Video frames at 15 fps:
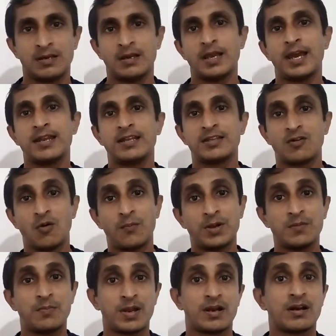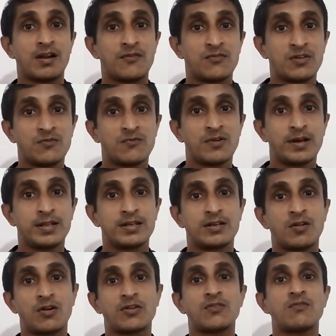And in the opening paragraph, we find a
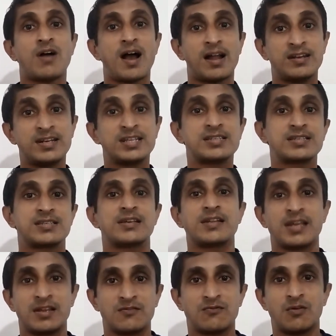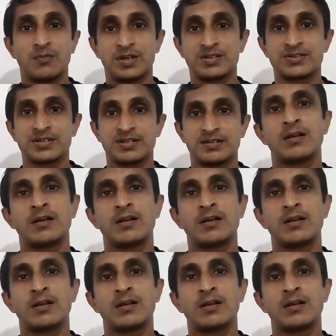lot of unnecessary information.